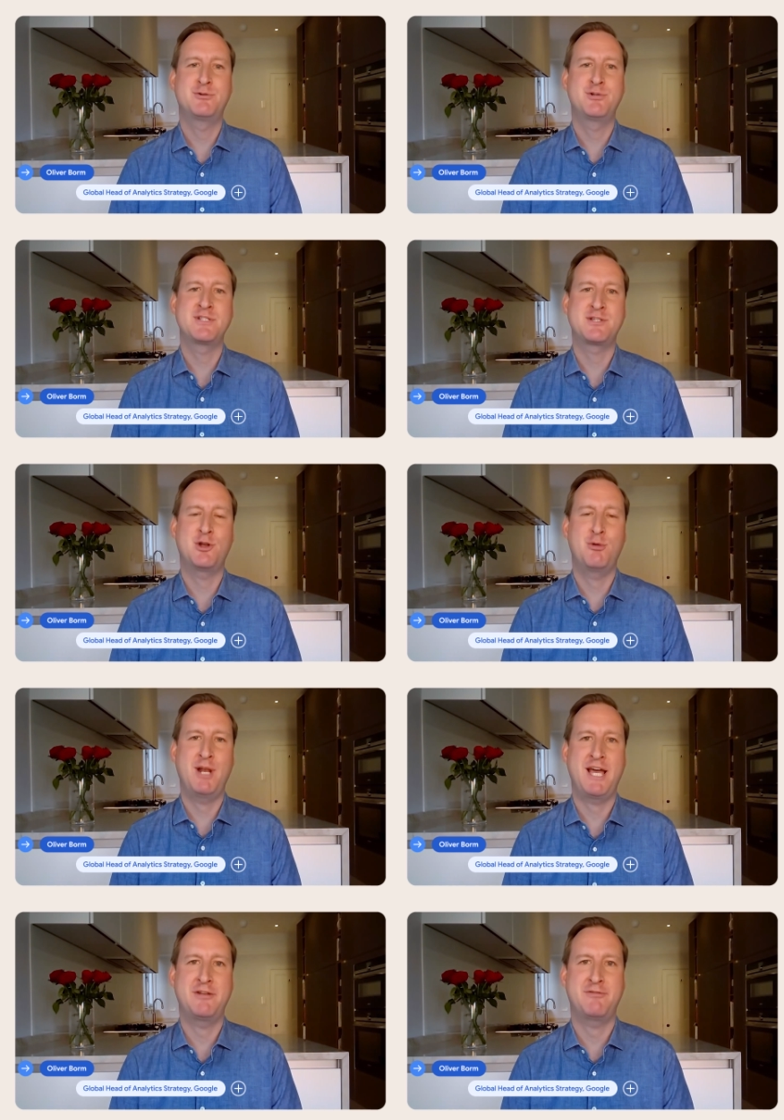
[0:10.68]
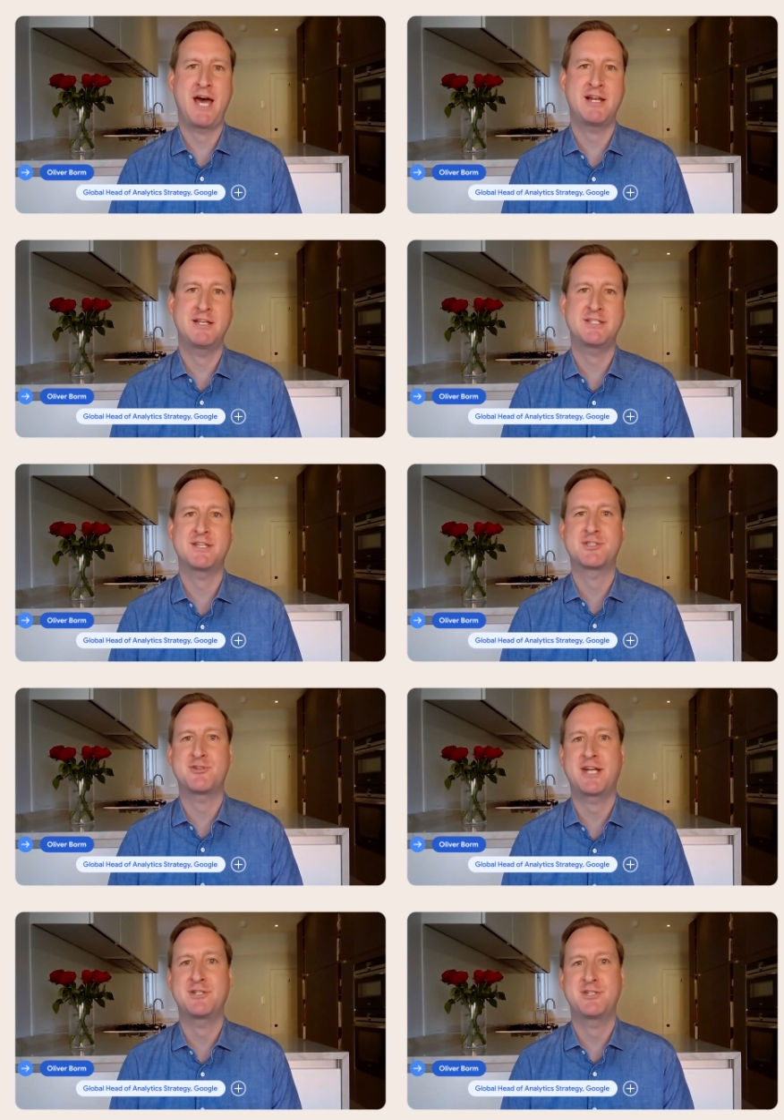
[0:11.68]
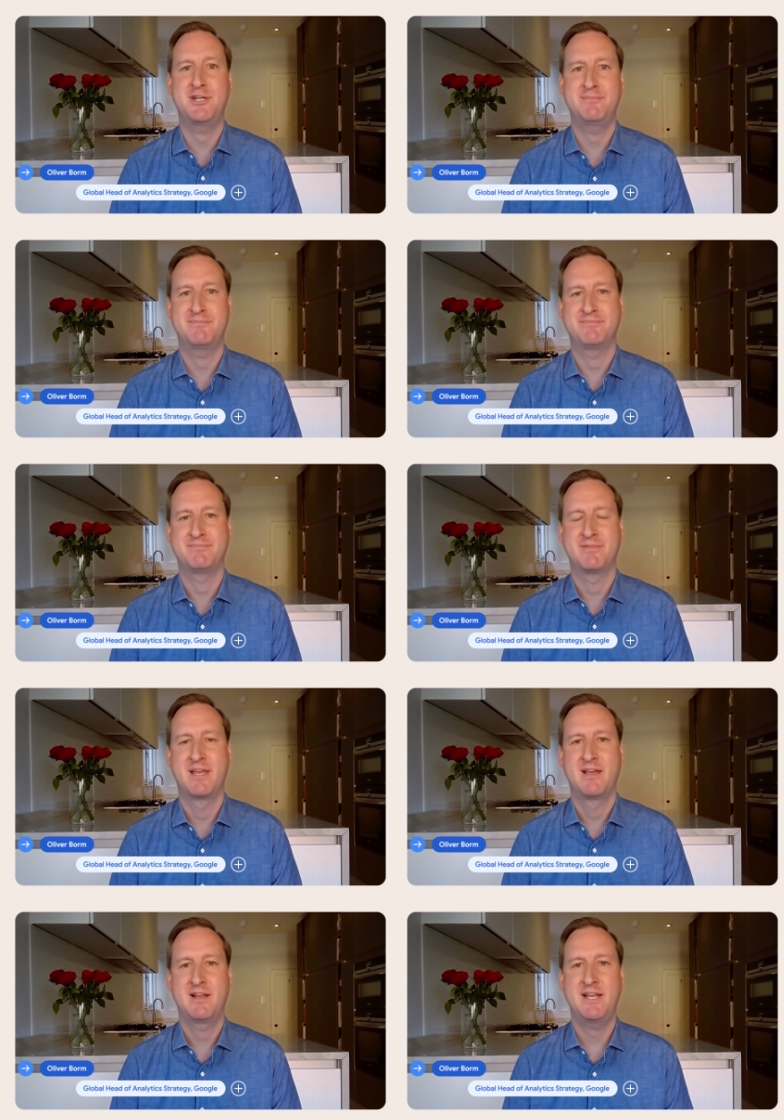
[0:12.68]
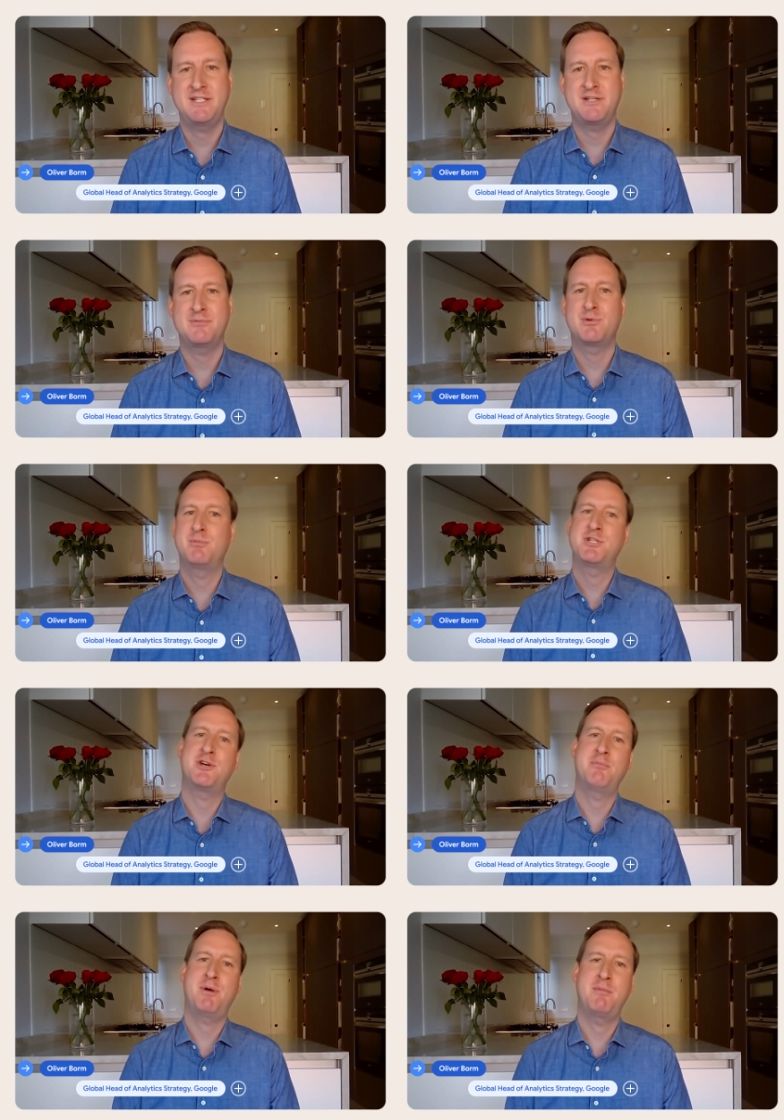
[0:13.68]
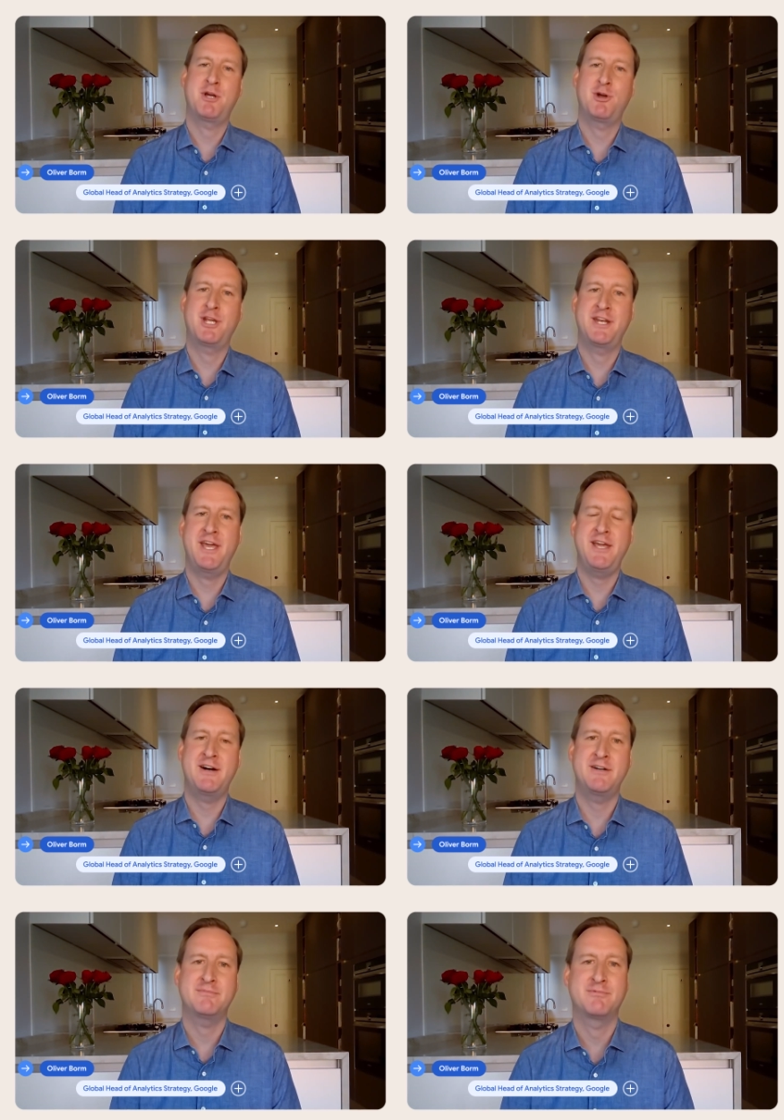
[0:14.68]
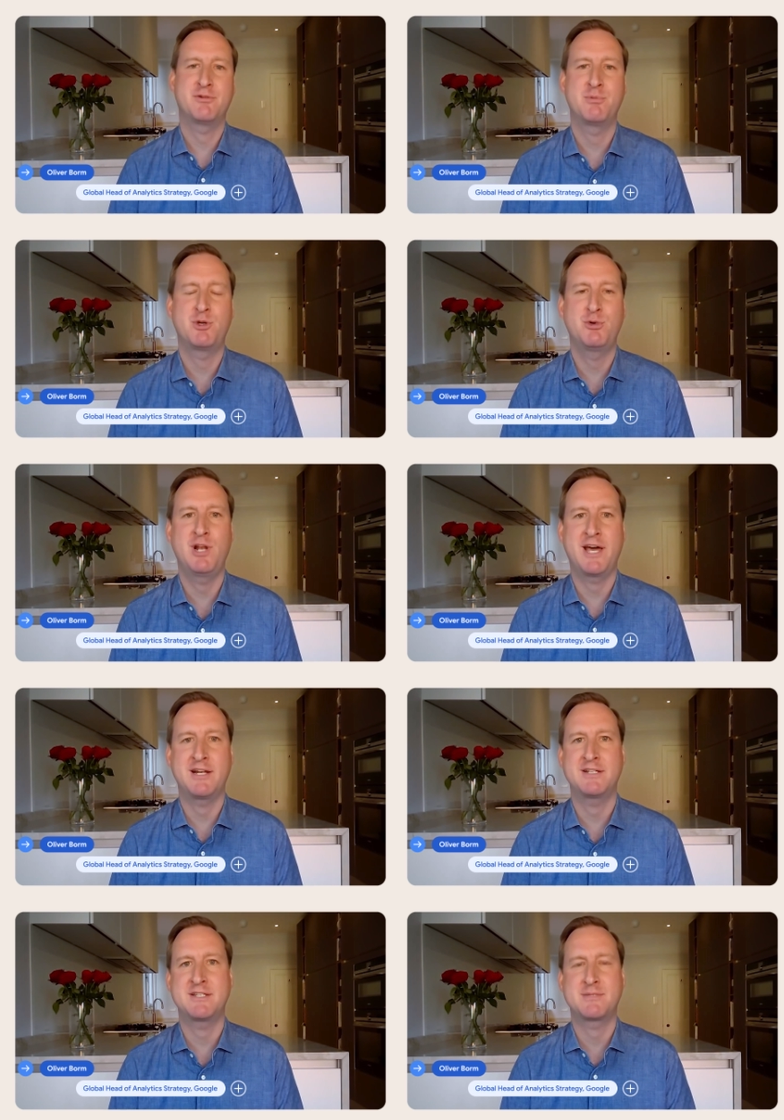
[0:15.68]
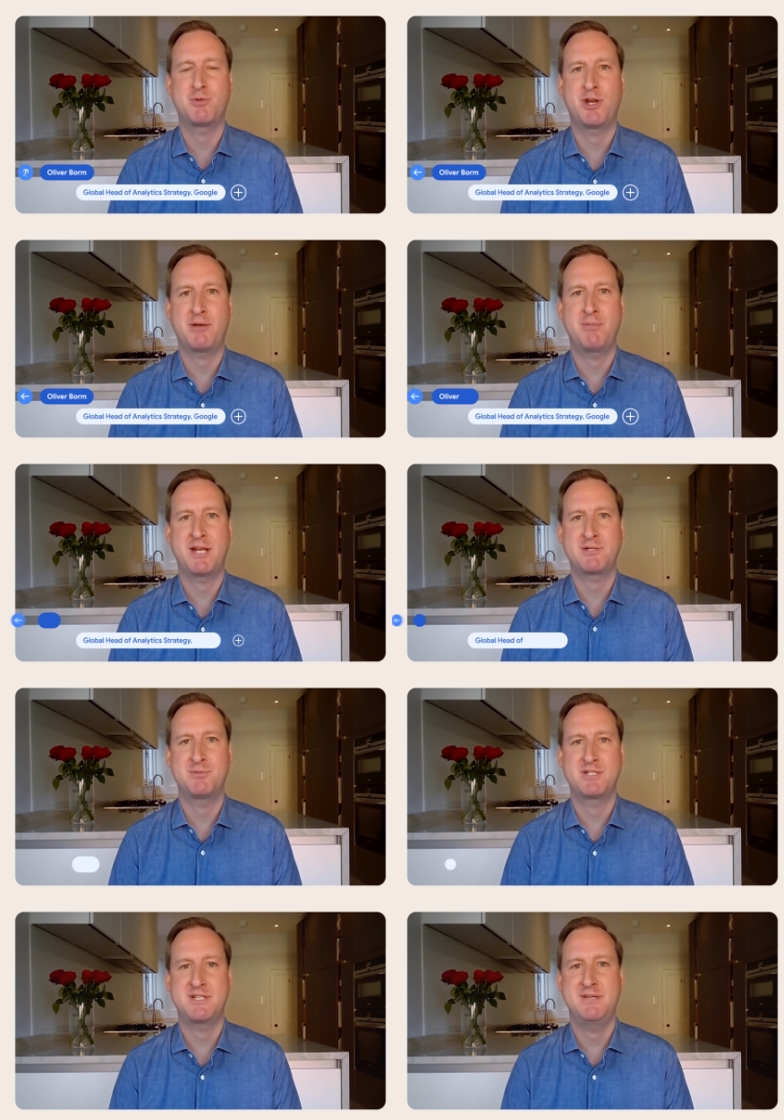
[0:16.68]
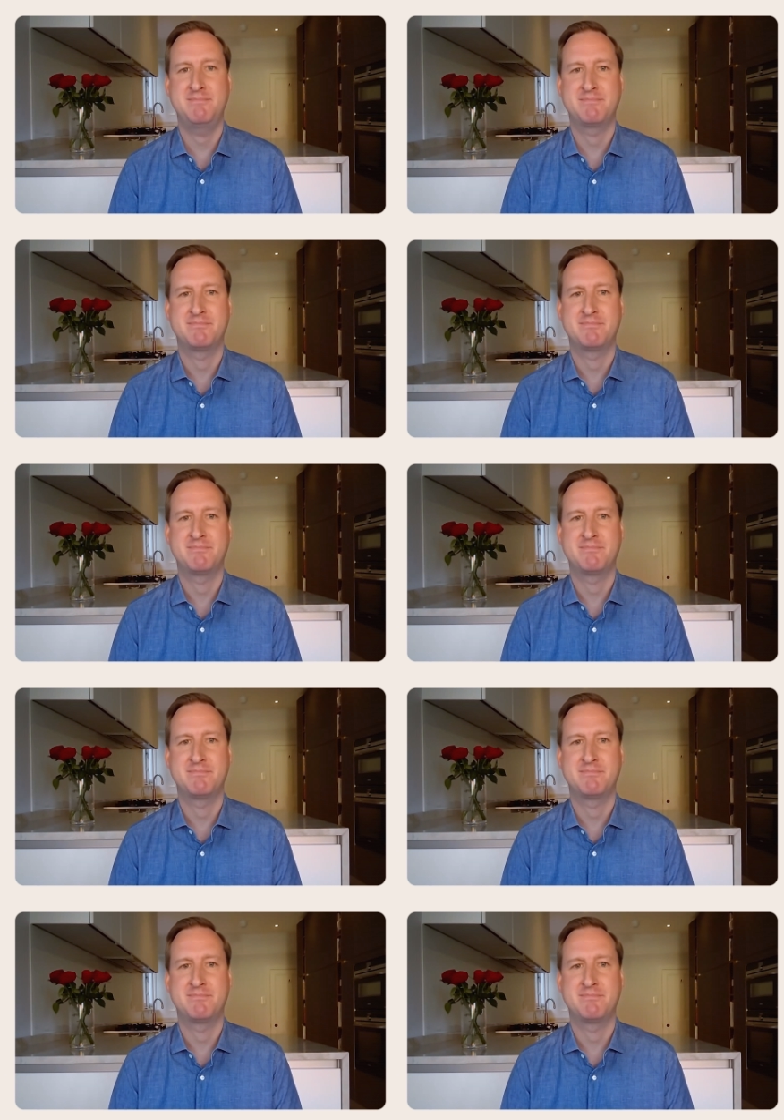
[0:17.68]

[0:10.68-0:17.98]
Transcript: Google's Global Head of Analytics Strategy. Later, we'll be joined by my colleague Neha from the Google Analytics Product Management team.